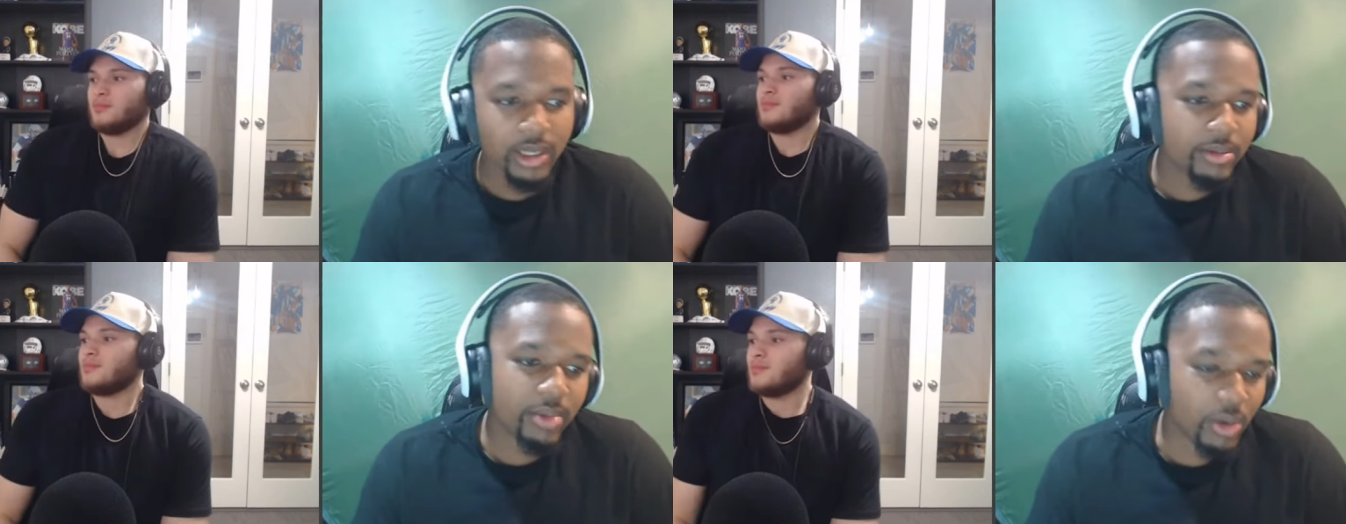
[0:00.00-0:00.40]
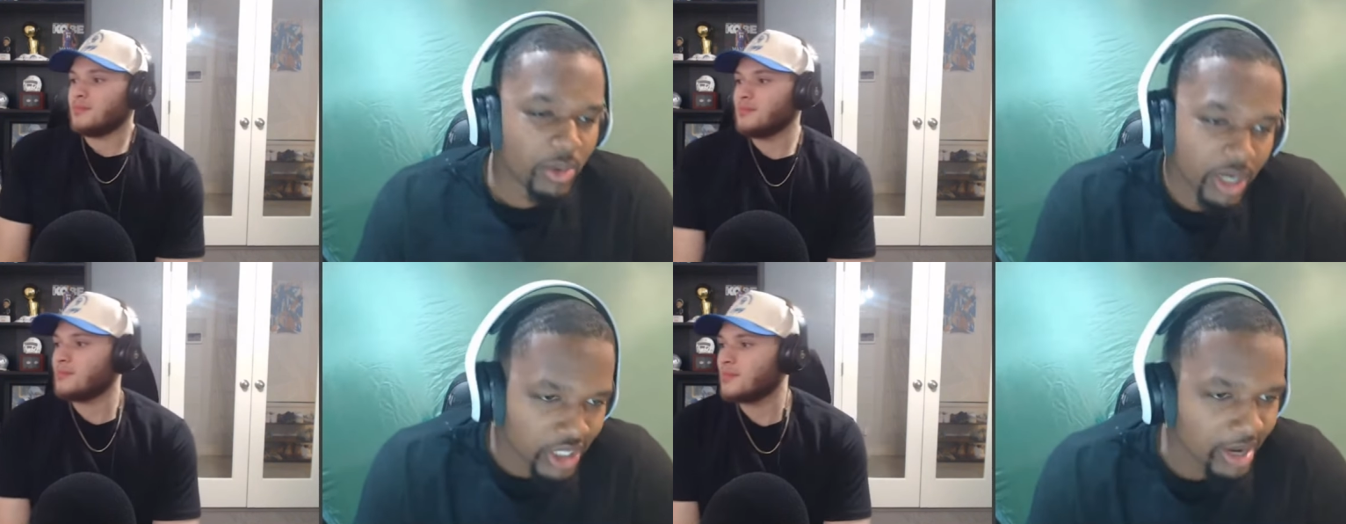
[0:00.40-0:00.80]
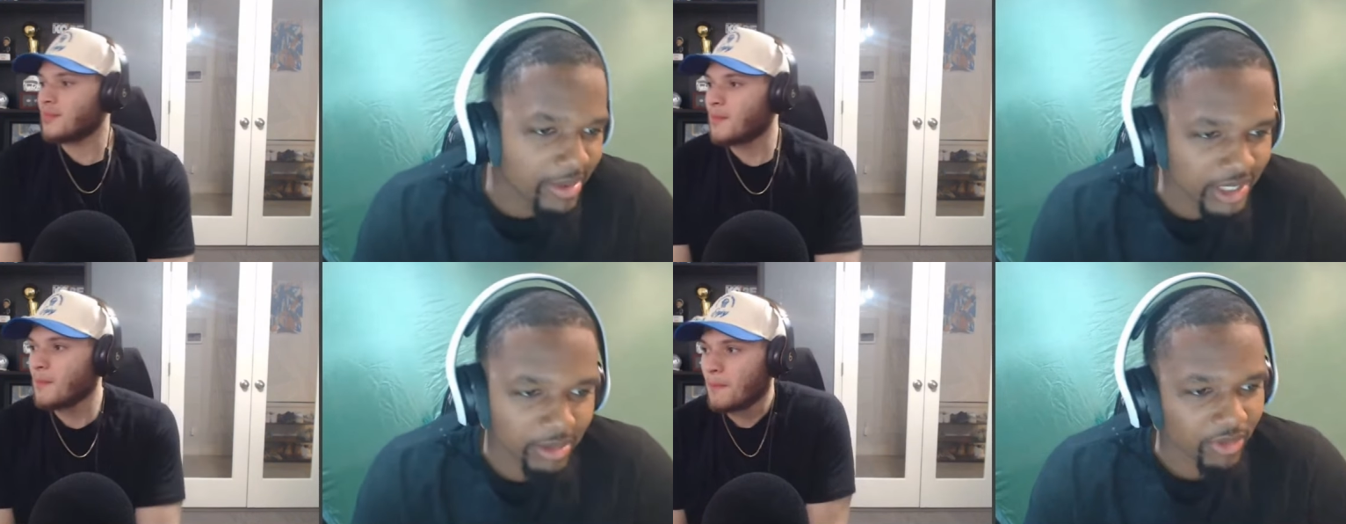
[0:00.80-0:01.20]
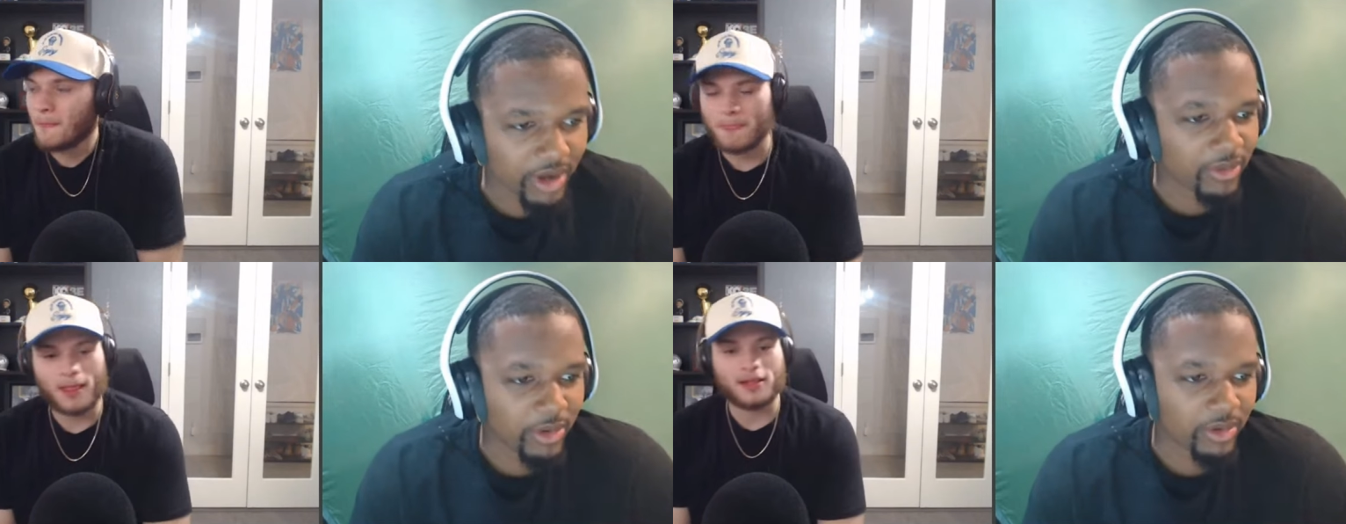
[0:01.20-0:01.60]
Speaker 1: bro, we won a championship with
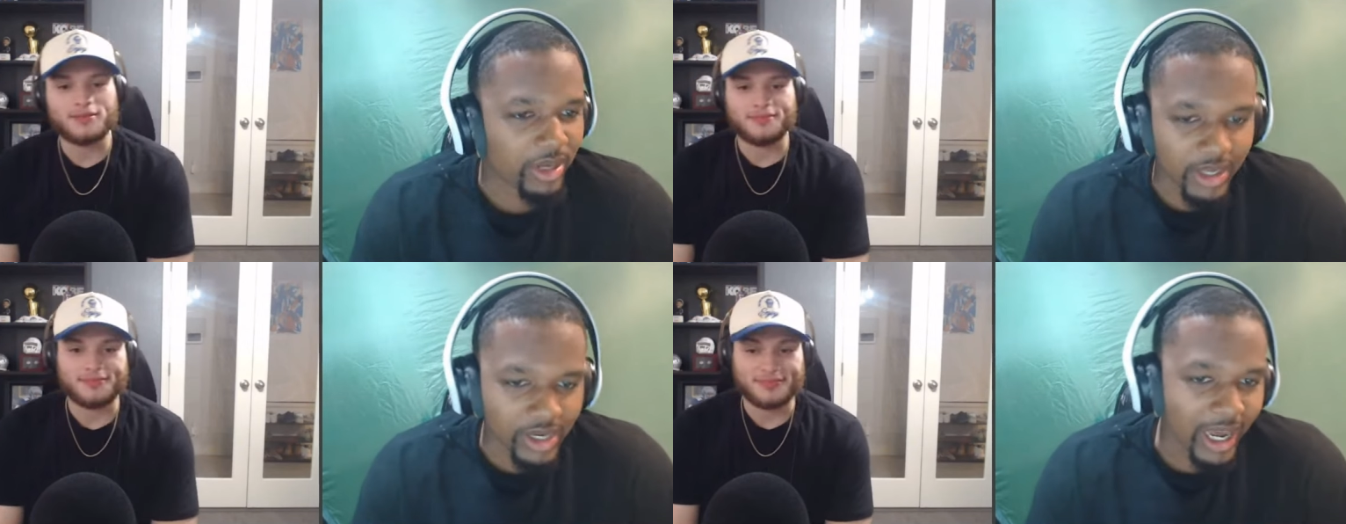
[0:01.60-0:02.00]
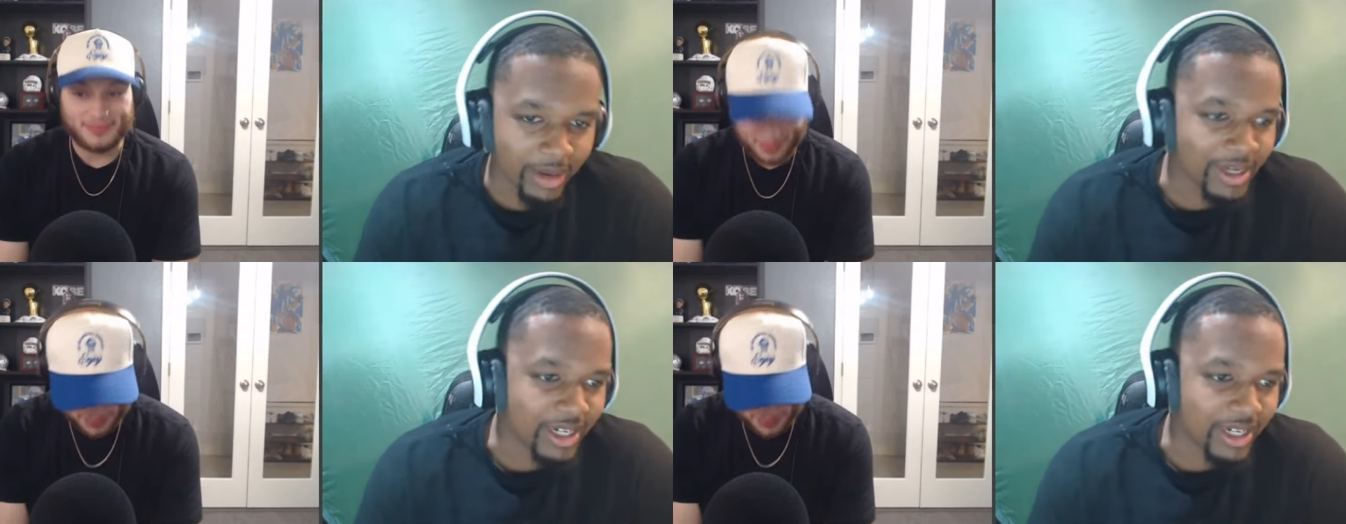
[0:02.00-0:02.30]
Frank Vogel. Like, you got to be